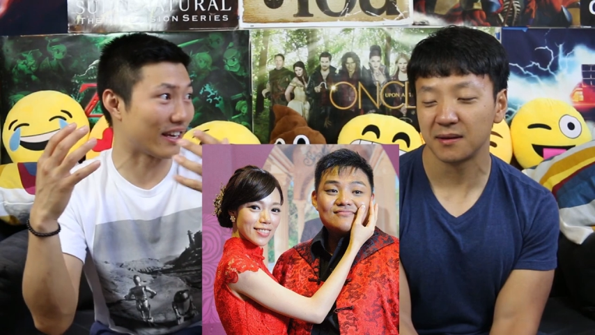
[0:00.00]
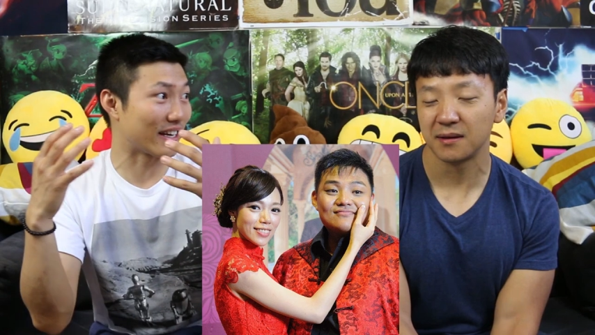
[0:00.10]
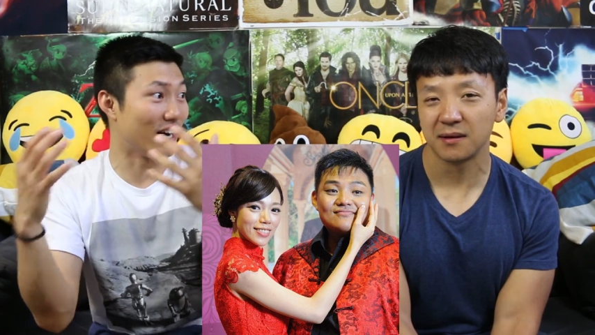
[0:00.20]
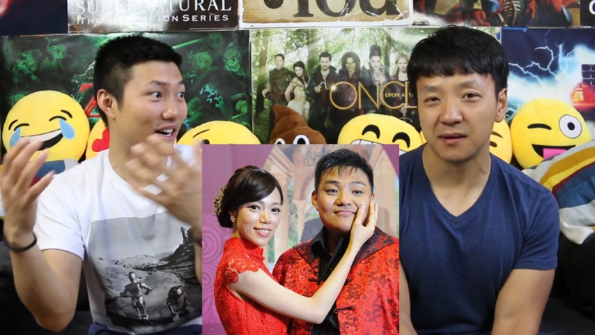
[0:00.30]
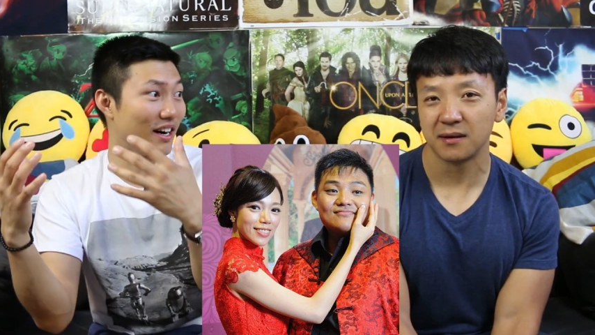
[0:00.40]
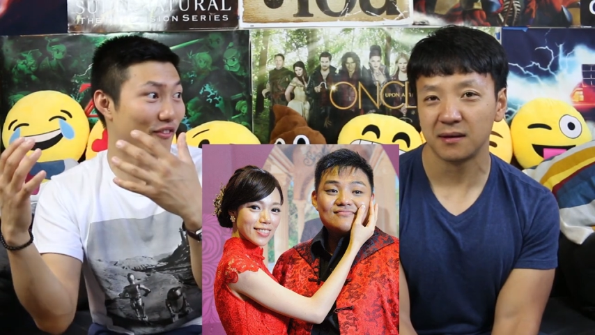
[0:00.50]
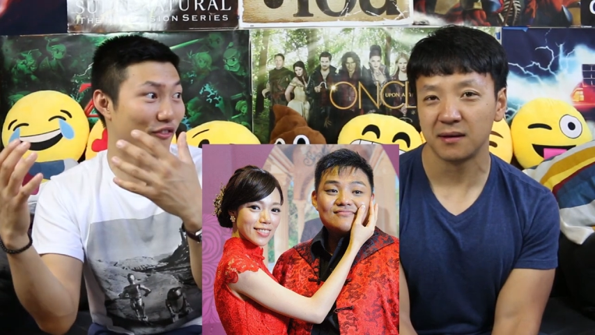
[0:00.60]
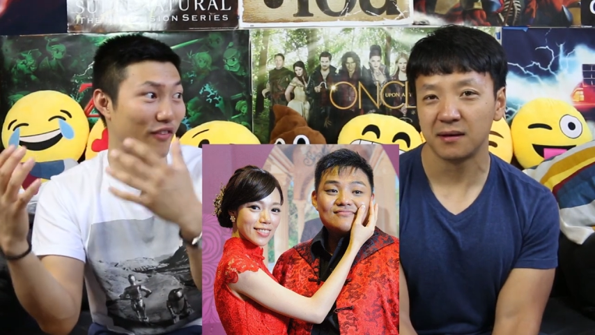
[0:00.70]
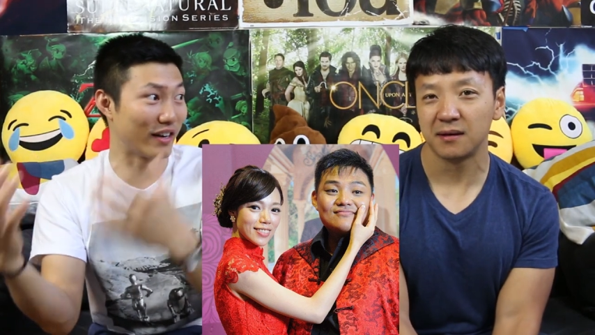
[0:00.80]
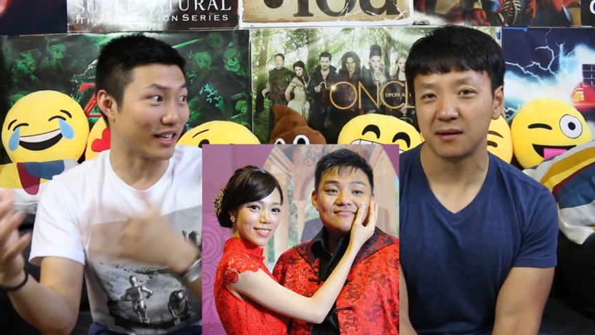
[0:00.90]
Speaker 1: like
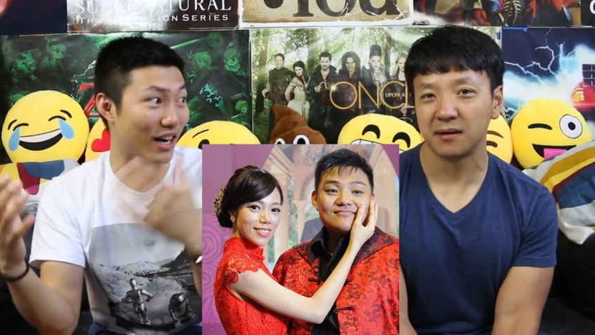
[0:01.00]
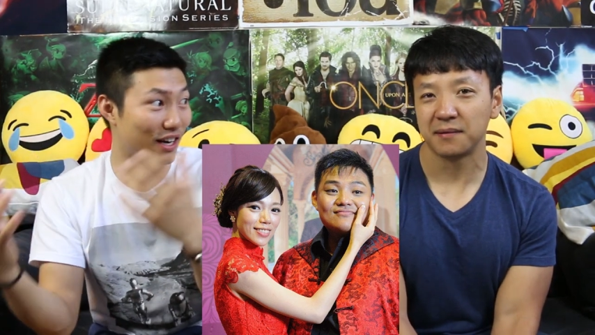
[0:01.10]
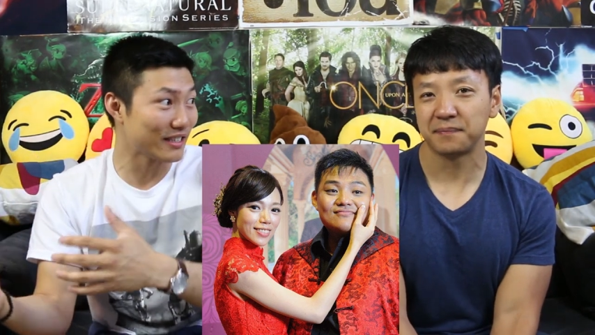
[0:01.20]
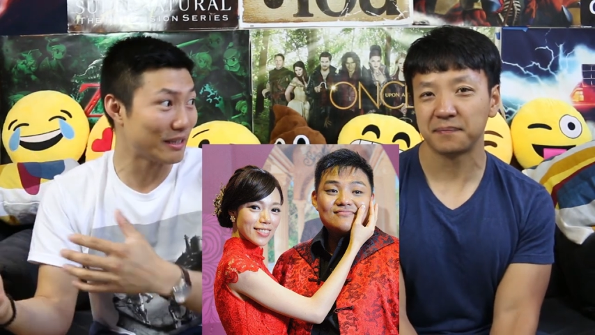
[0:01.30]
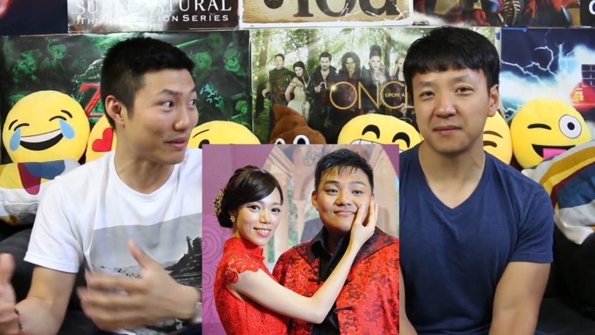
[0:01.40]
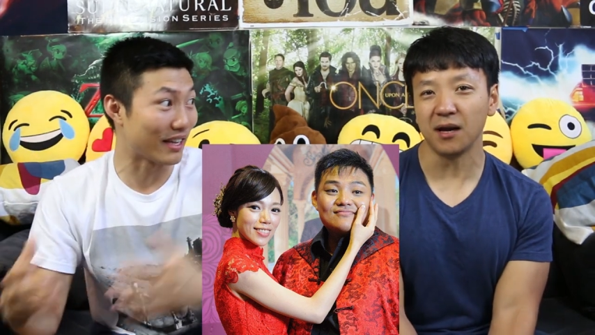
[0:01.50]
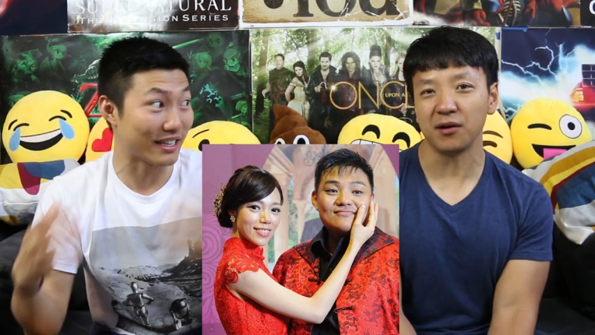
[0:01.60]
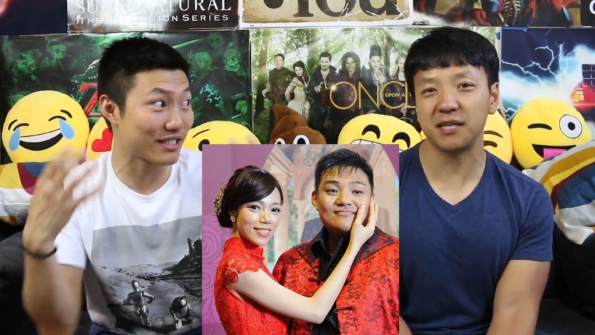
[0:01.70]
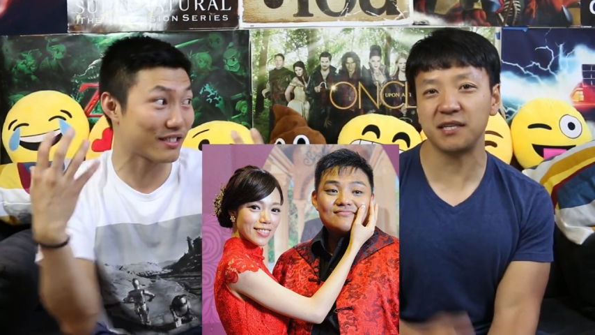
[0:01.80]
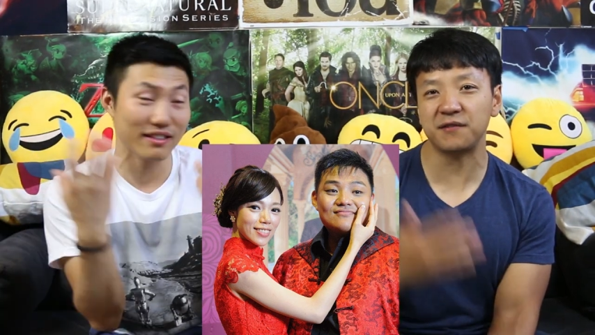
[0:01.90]
funny ugly, but no,
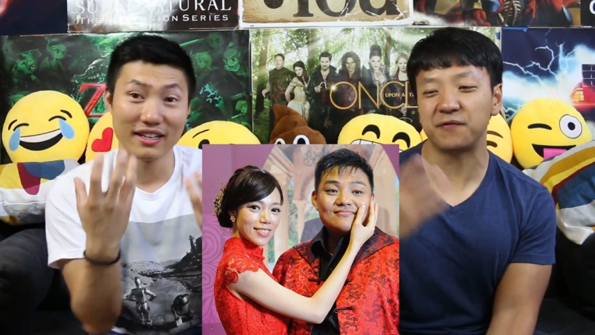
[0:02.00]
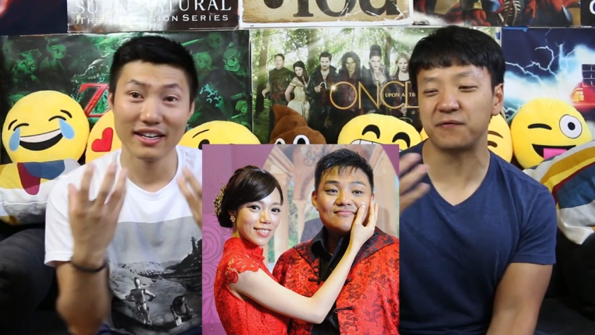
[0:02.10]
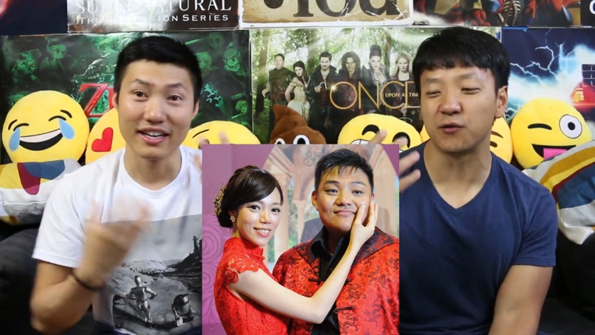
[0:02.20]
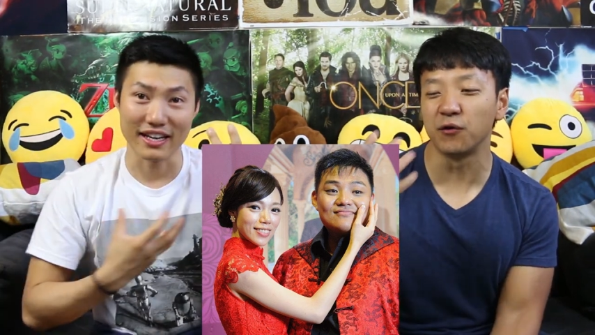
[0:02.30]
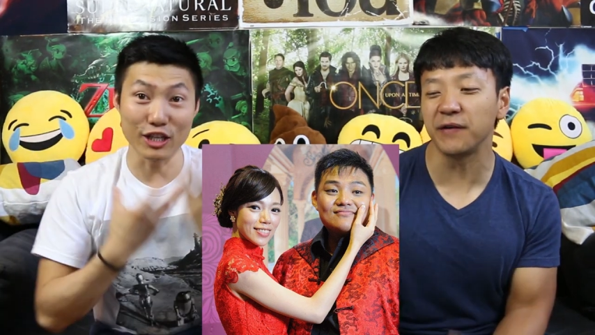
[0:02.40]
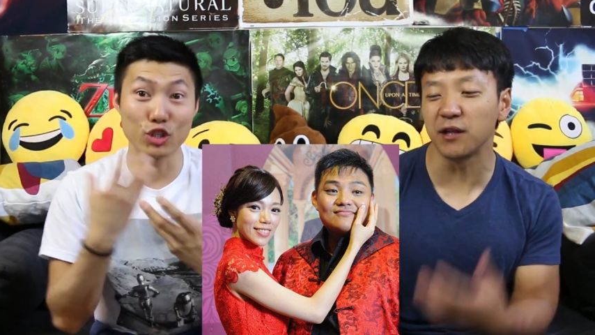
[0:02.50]
like just, just goofy